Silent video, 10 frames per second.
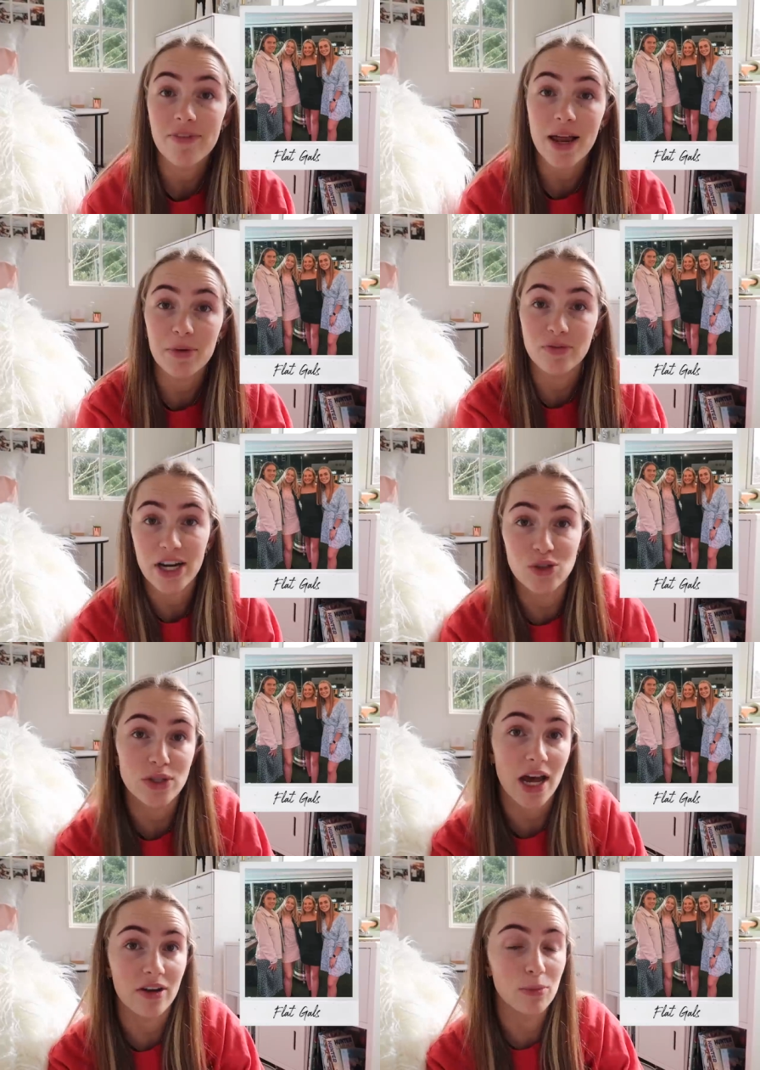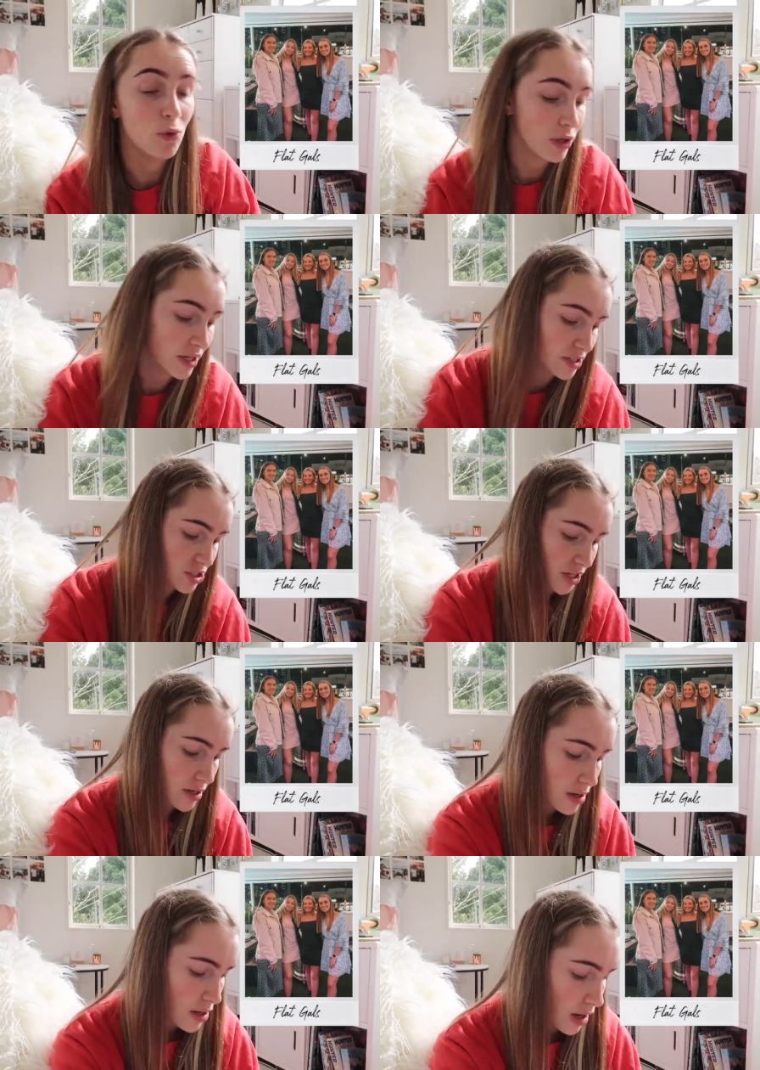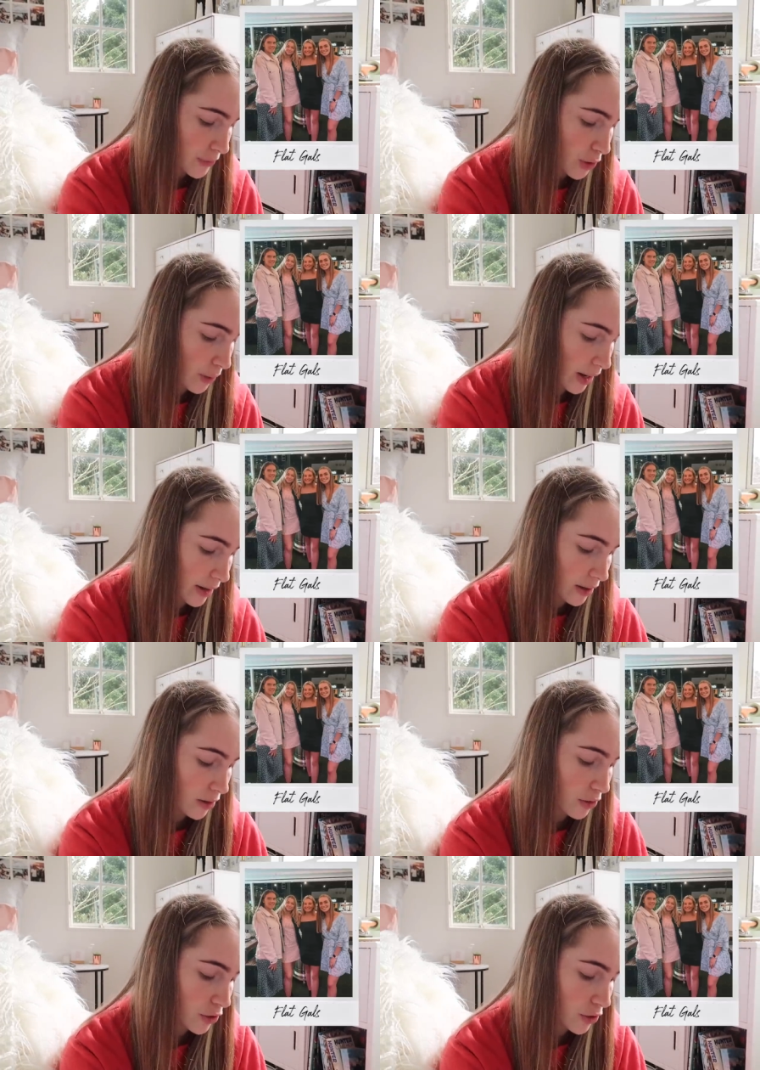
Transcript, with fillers: staying with Rachel, Taylor and Morgan next year, who I go to